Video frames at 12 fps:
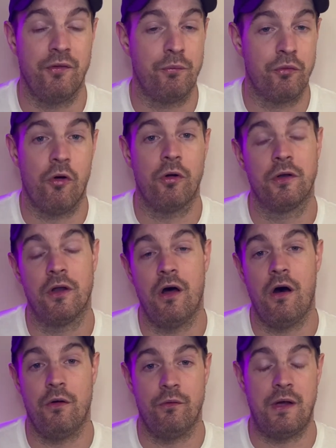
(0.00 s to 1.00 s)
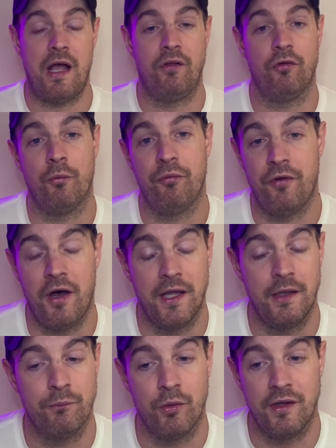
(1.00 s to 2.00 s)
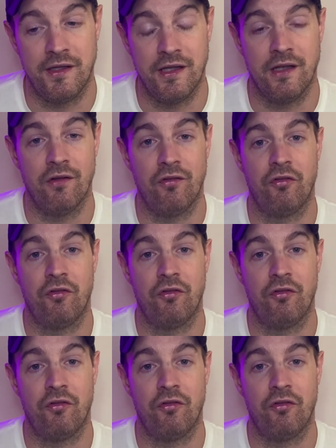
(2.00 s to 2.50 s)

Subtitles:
If he broke the law, hands up, fine, but he didn't.